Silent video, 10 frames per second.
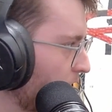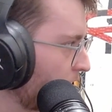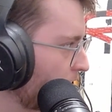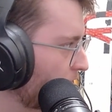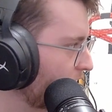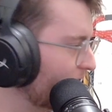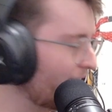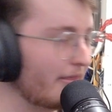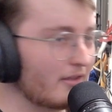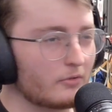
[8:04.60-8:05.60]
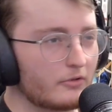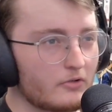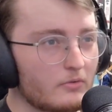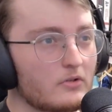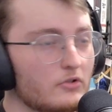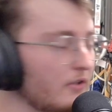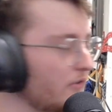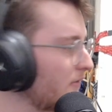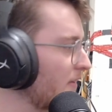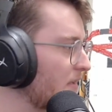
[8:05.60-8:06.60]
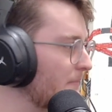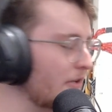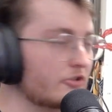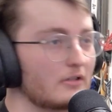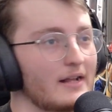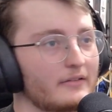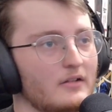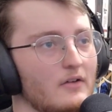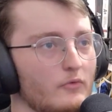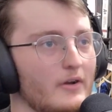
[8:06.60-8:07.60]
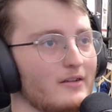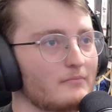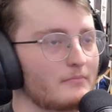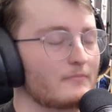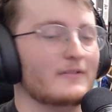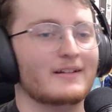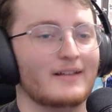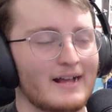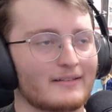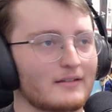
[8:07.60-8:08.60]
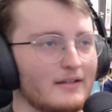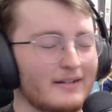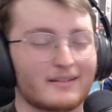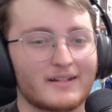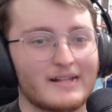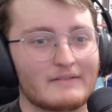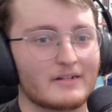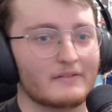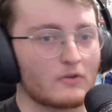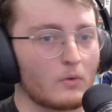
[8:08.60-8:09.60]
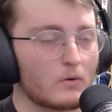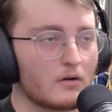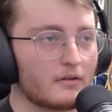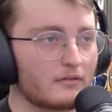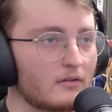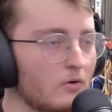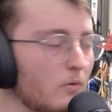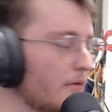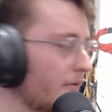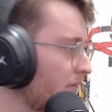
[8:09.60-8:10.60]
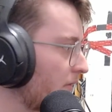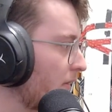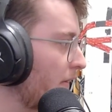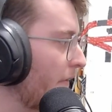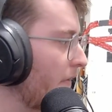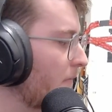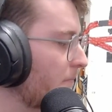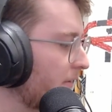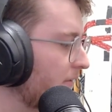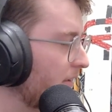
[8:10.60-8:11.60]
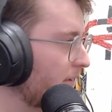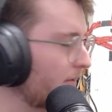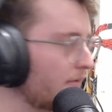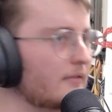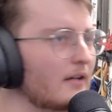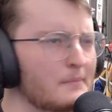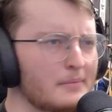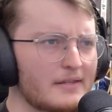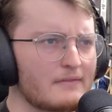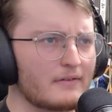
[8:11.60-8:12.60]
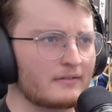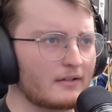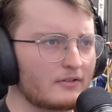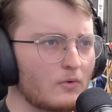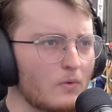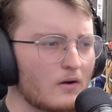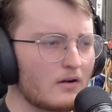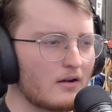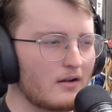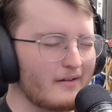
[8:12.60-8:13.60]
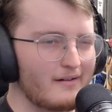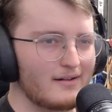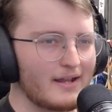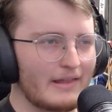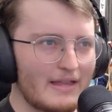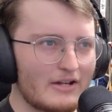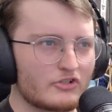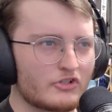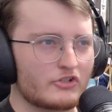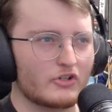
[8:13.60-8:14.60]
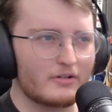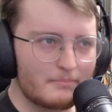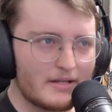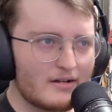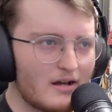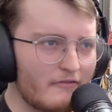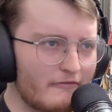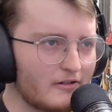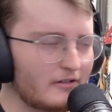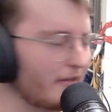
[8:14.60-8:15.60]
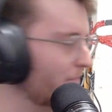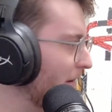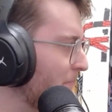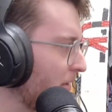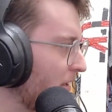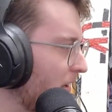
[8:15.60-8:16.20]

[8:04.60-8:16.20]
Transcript: Just anything will do. You just need to make sure it has enough RAM and it's gonna have enough cores. This is, I believe, a 6-core, and that should be enough. It might be.